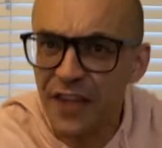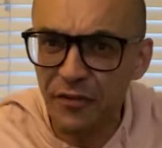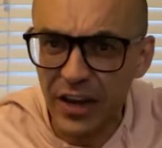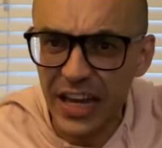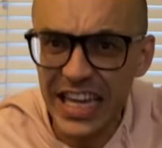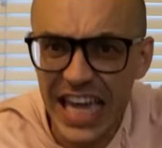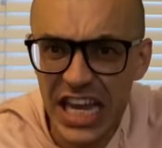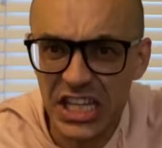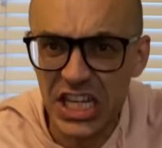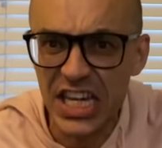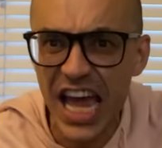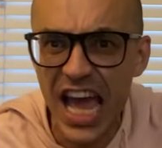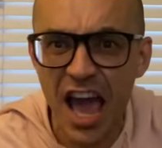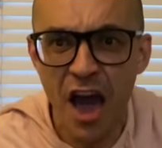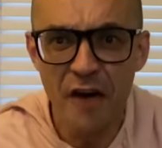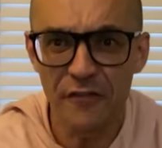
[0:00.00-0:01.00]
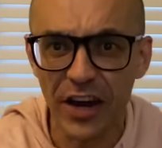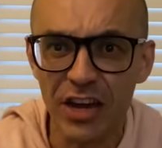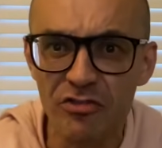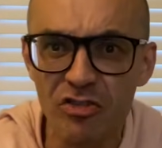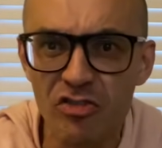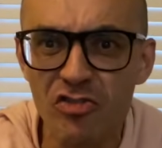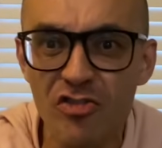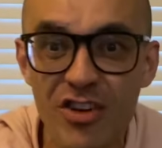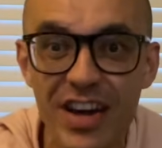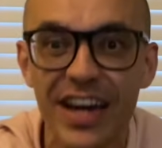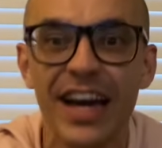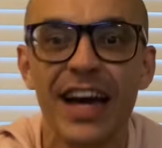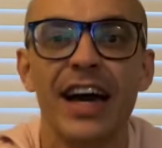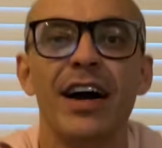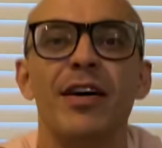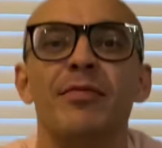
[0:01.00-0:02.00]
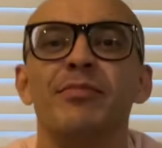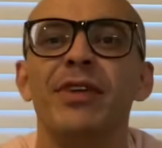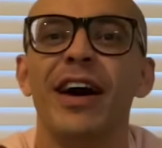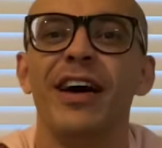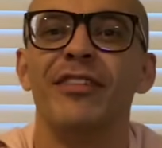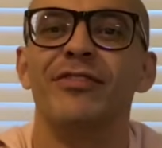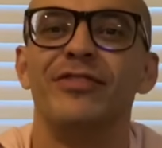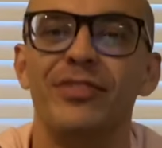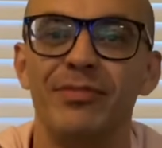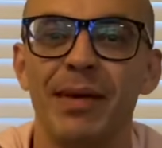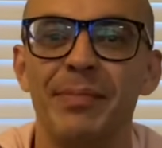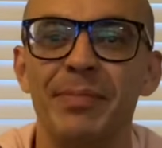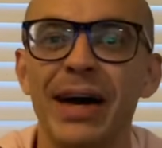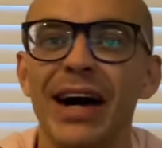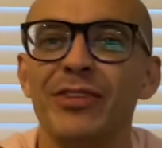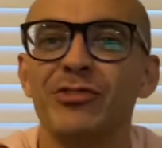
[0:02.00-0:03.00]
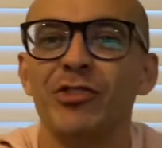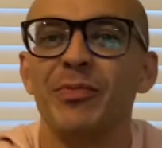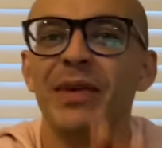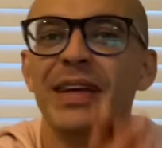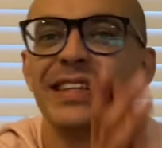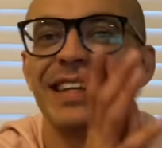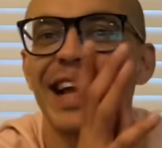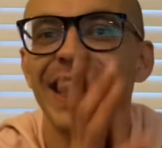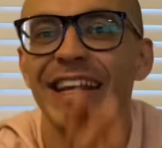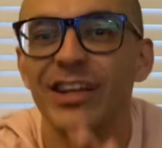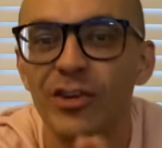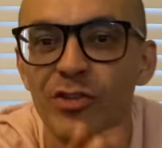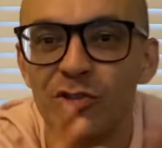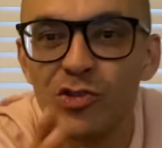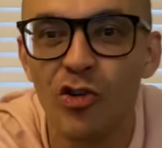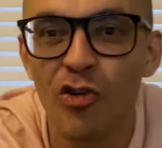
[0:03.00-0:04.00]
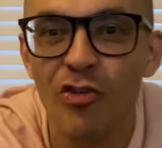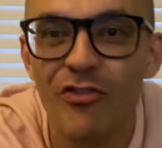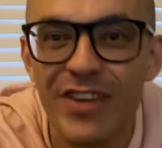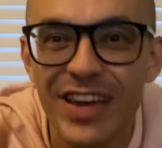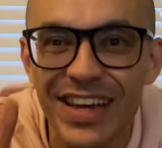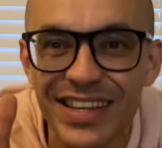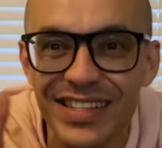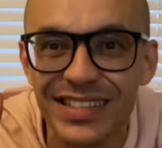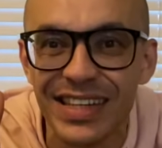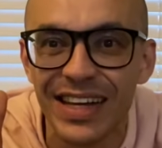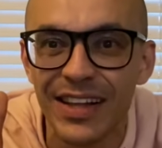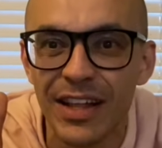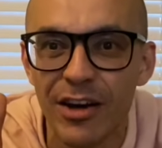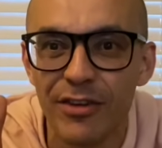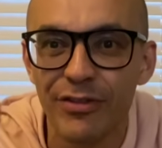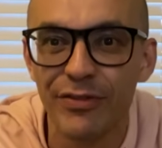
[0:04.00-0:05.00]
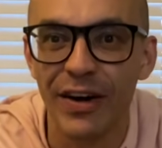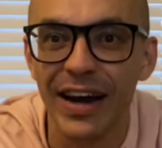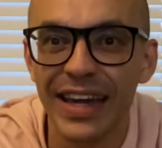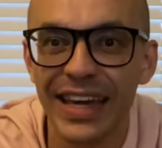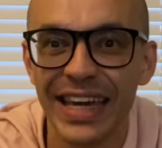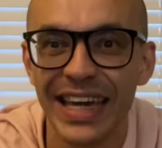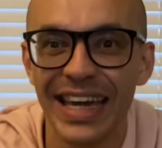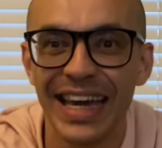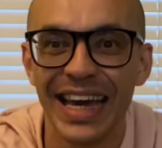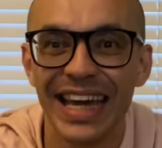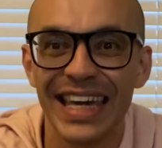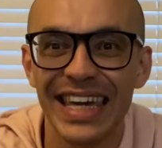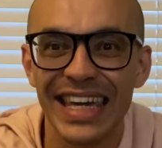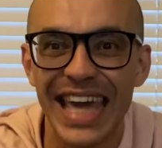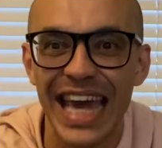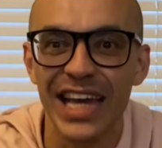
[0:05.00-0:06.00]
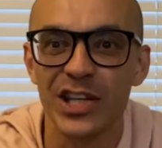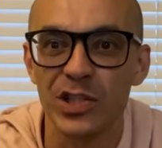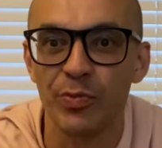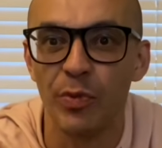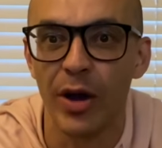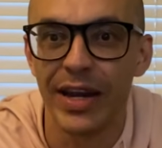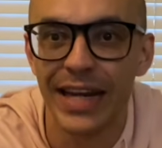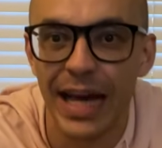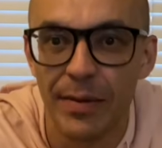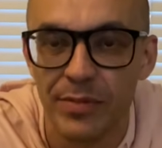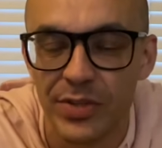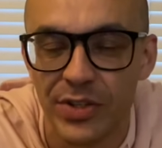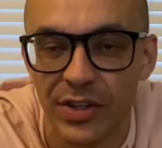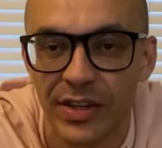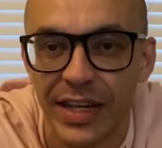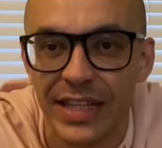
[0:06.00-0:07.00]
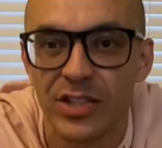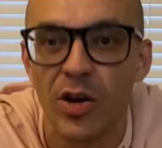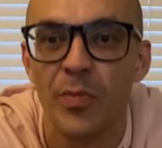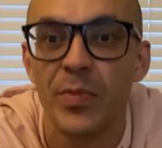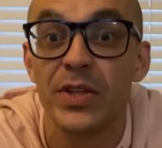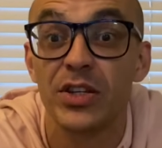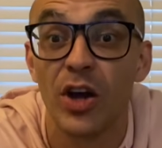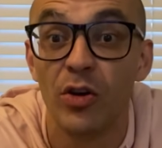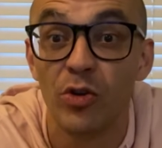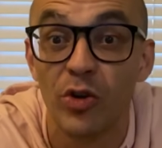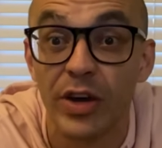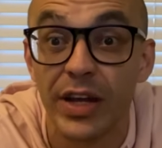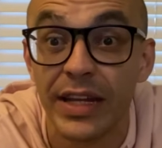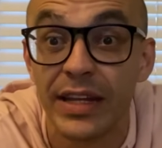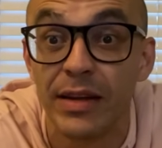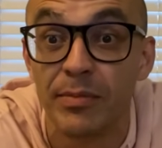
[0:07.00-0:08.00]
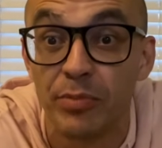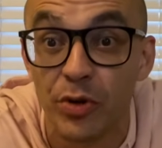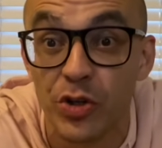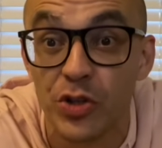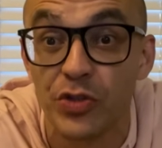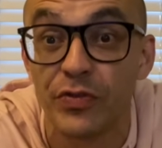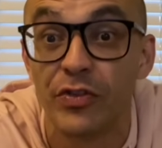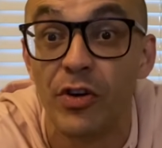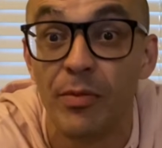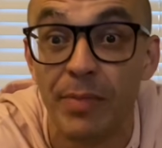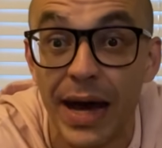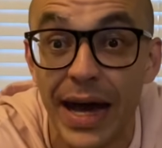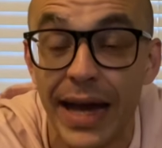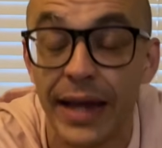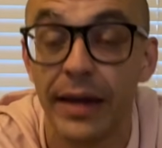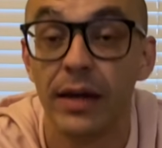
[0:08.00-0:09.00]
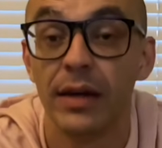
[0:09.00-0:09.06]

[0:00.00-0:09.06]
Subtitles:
fucking geese in there. Fucking bruv, my pal took me to like the notorious fucking gay spot in Hampstead and told me to go looking in the bush for a bag.